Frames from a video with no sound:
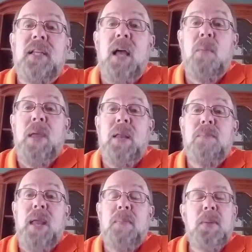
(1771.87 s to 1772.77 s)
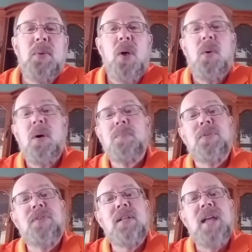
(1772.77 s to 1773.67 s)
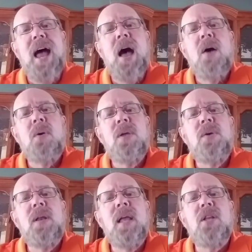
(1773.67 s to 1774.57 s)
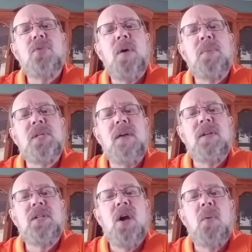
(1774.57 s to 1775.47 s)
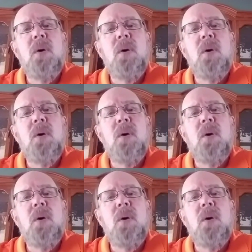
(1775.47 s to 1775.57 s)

Now, many people go, well, Professor, how are you going to get a 12% return?